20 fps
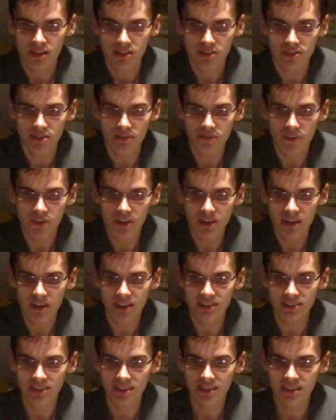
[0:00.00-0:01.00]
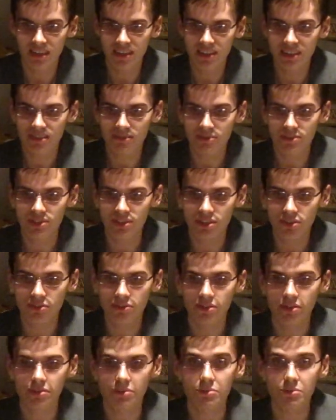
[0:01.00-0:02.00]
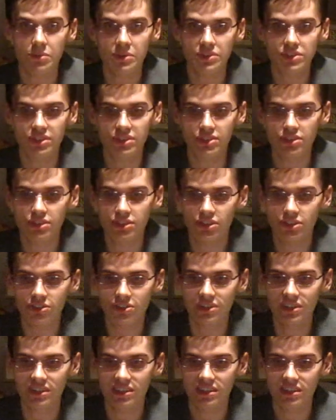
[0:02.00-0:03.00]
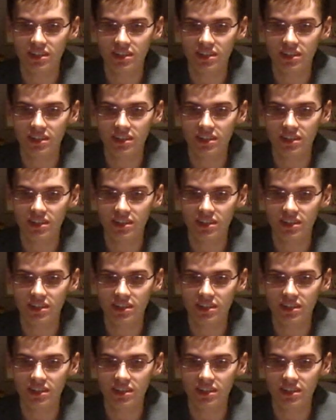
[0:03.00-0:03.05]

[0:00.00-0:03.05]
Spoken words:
so far as the king himself was concerned.